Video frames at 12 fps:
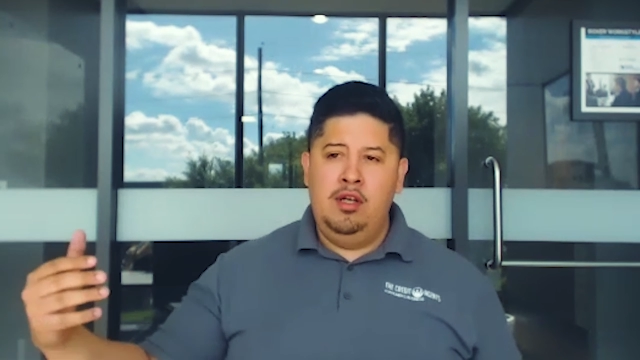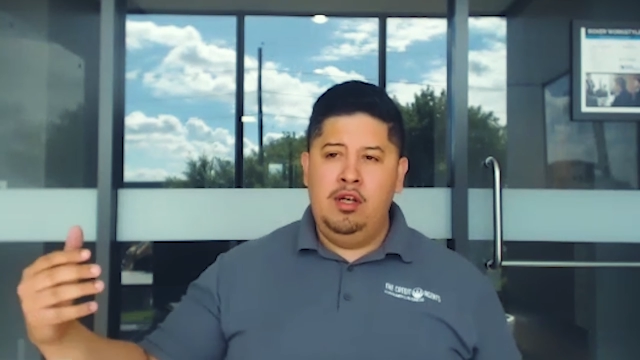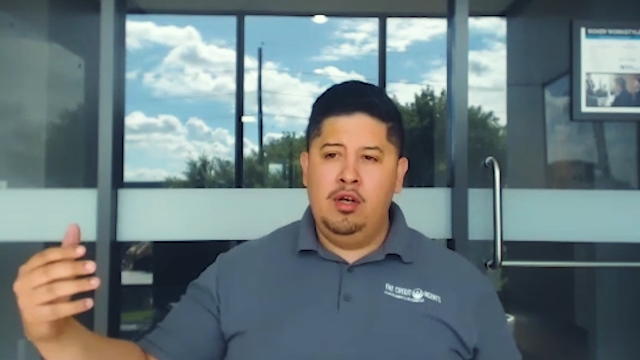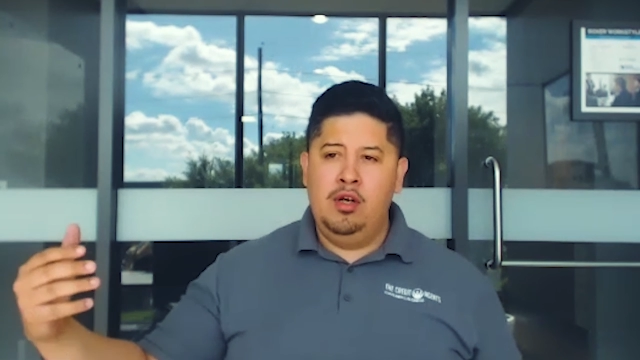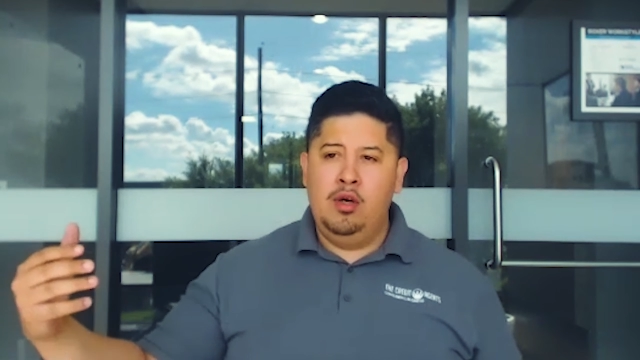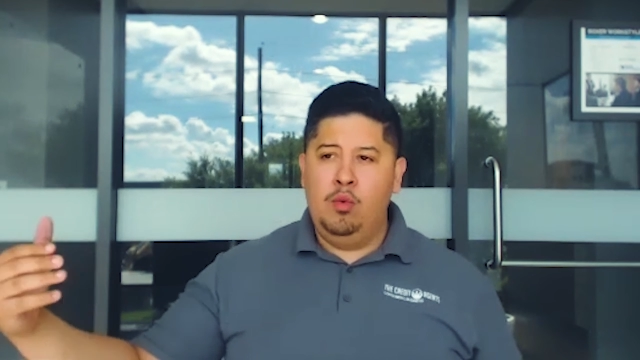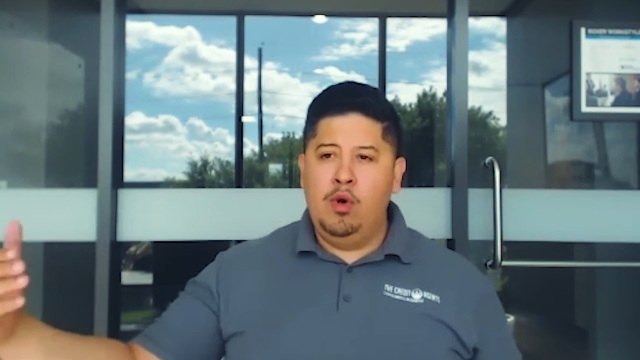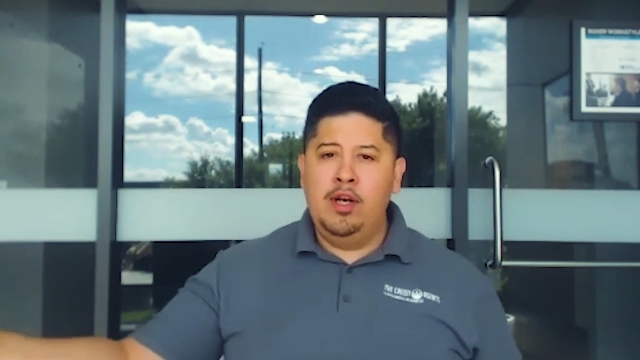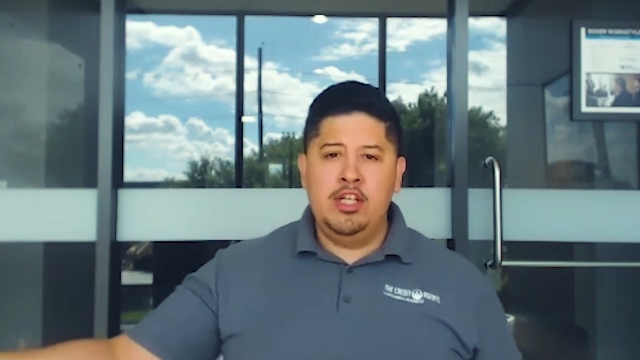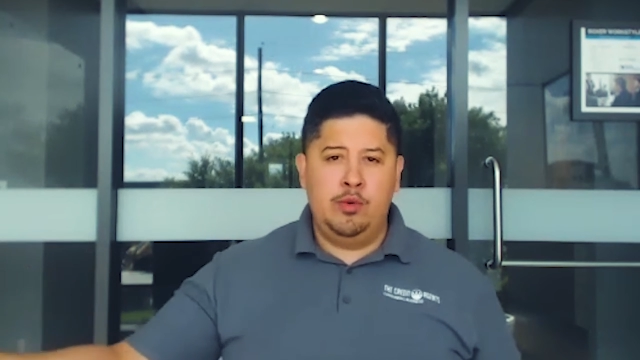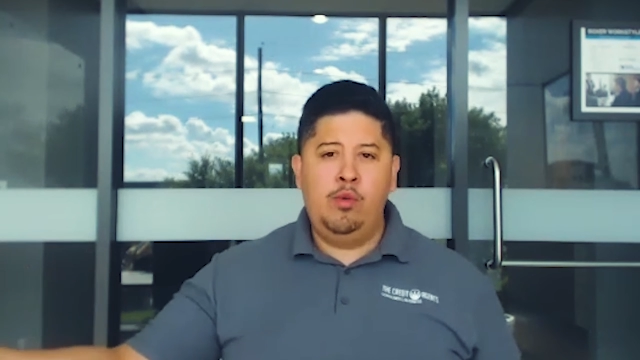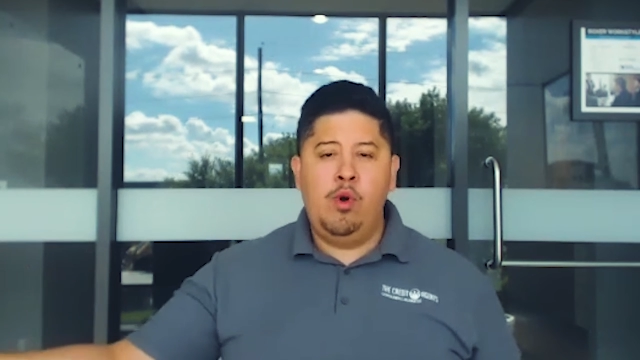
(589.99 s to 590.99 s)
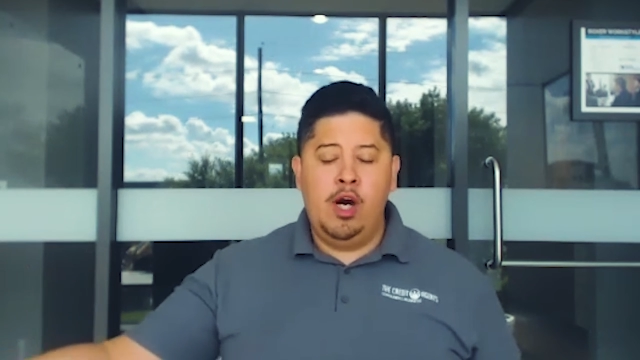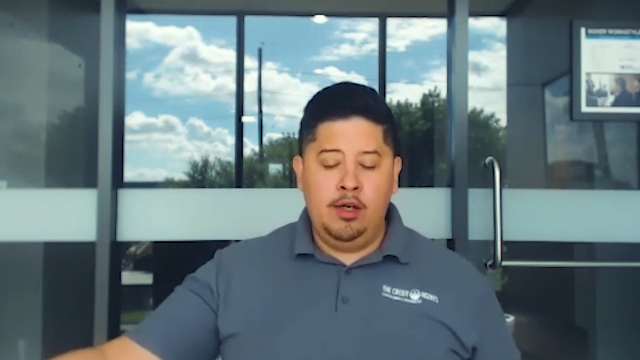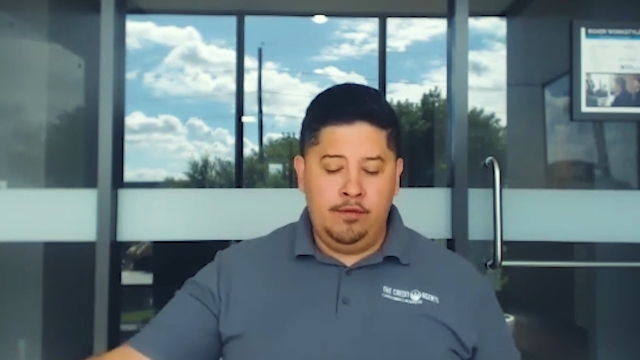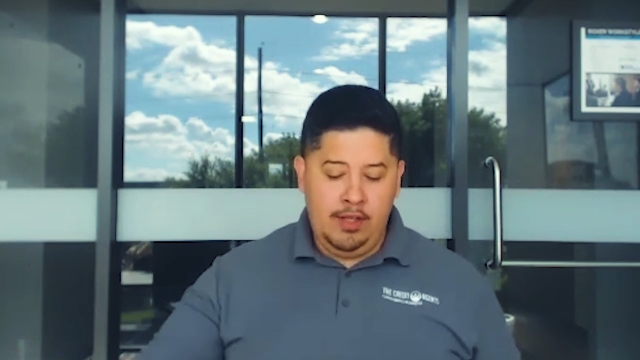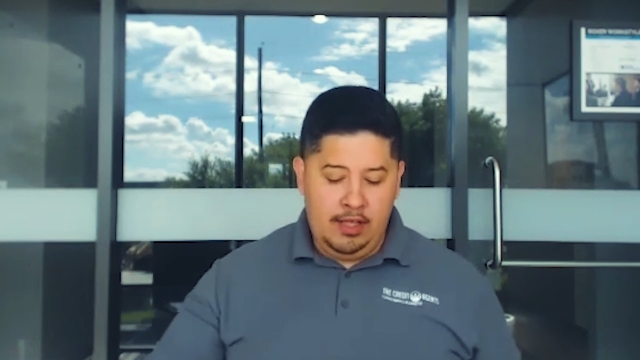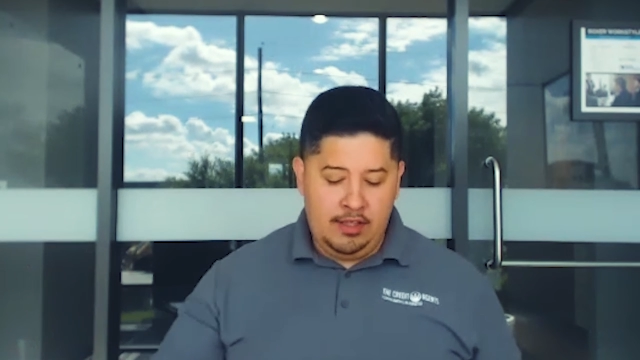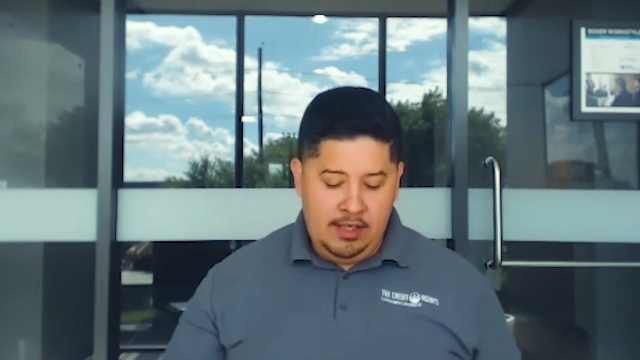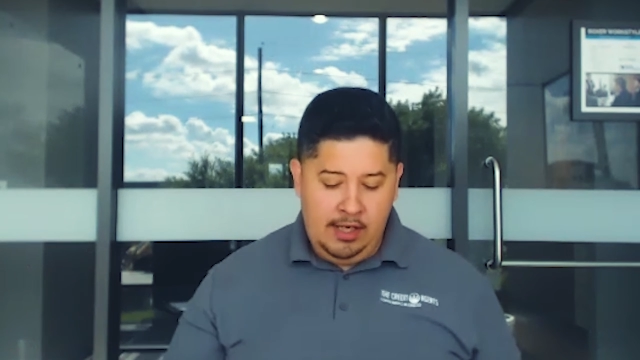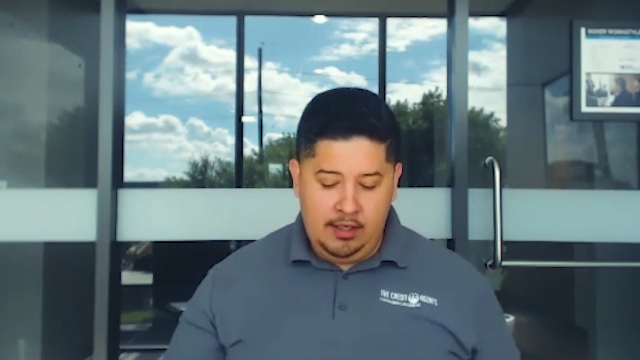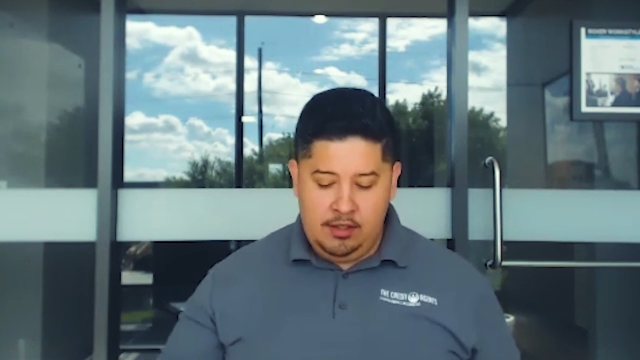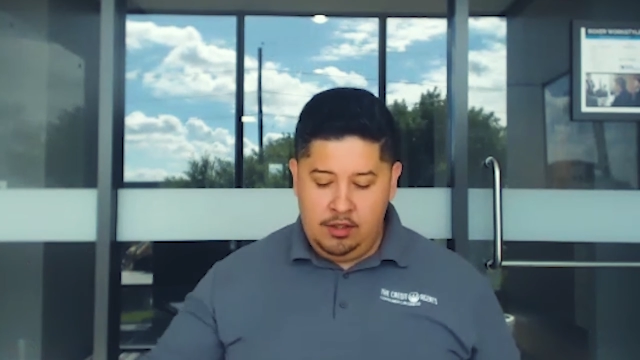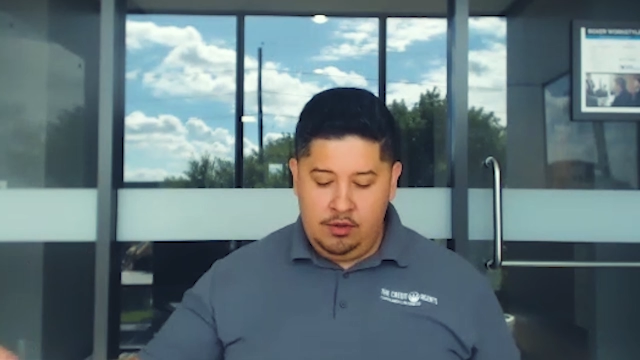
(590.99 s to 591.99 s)
you know what is required for that
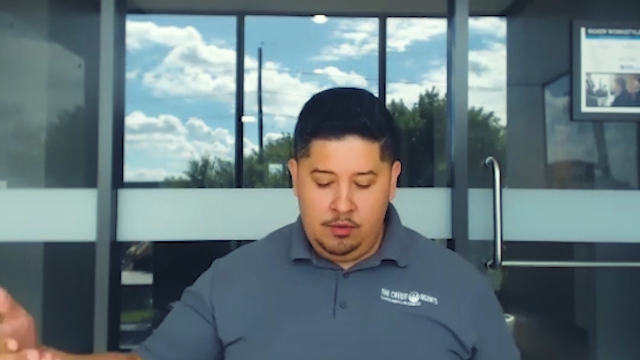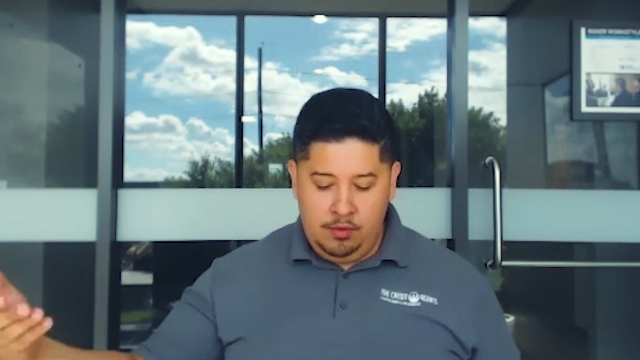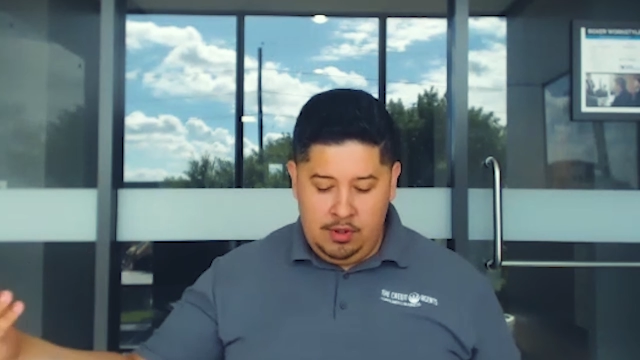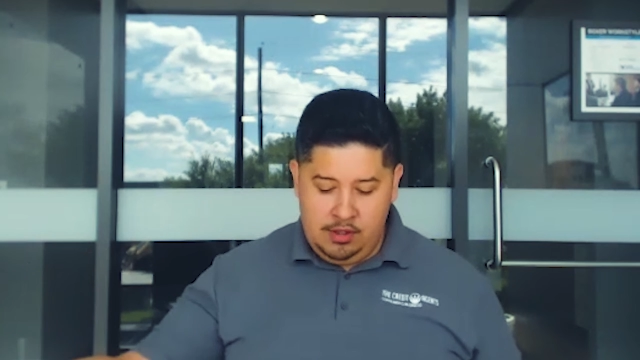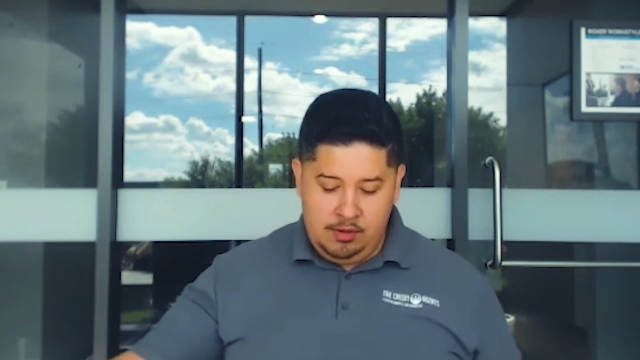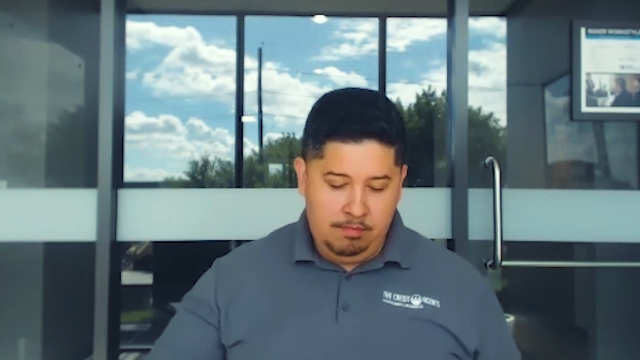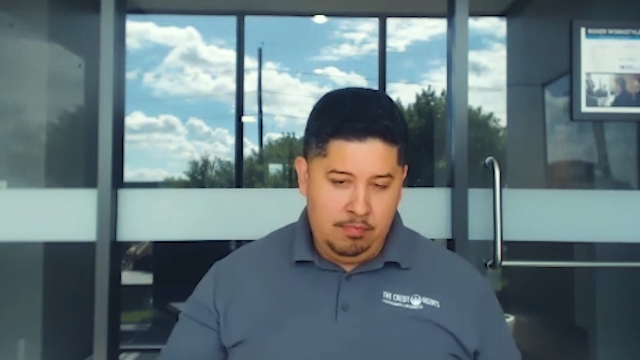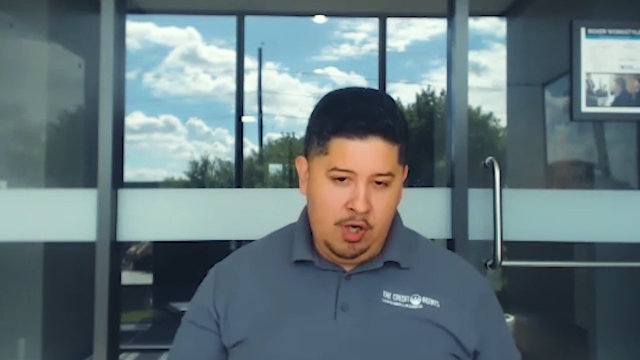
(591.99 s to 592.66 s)
state so this